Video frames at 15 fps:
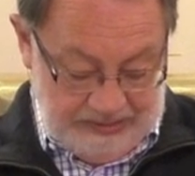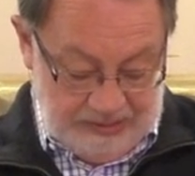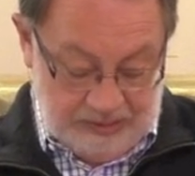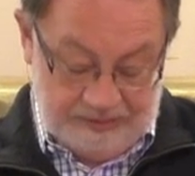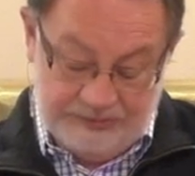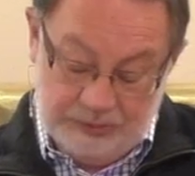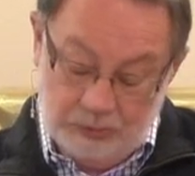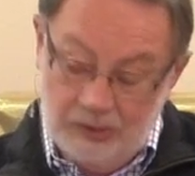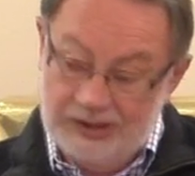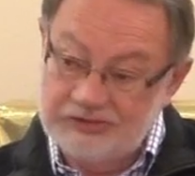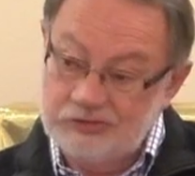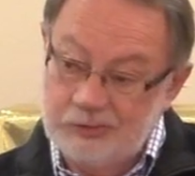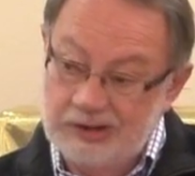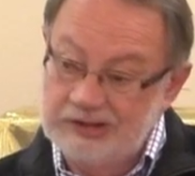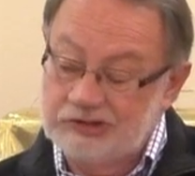You know, if you want
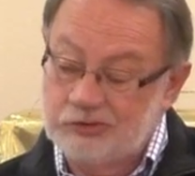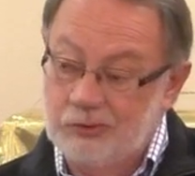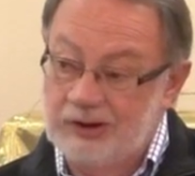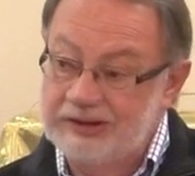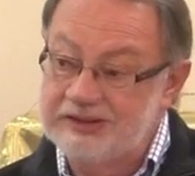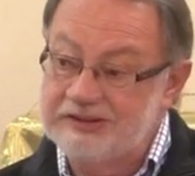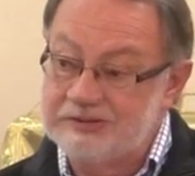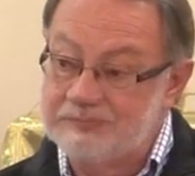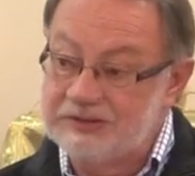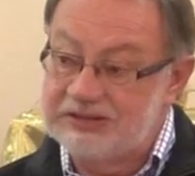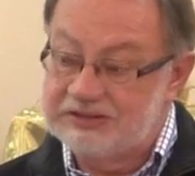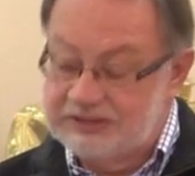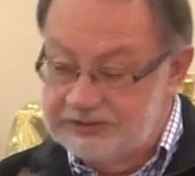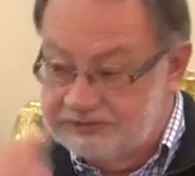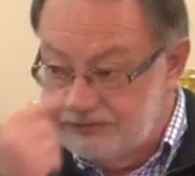2020 to be
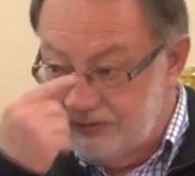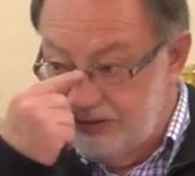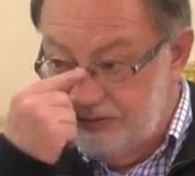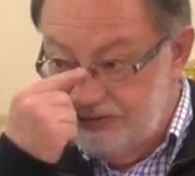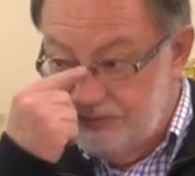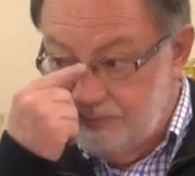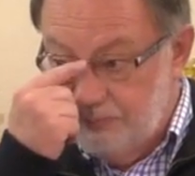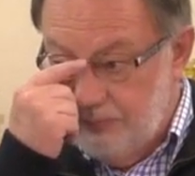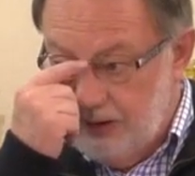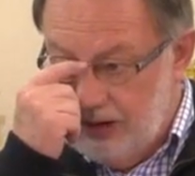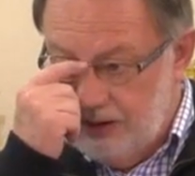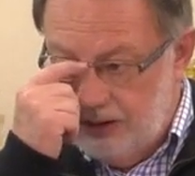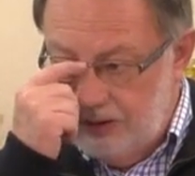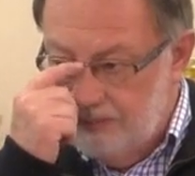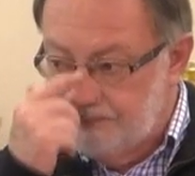different and
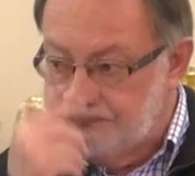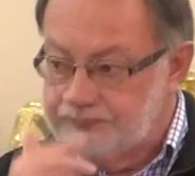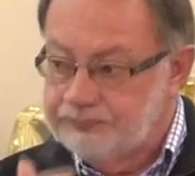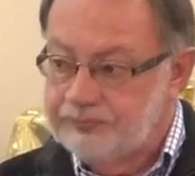better,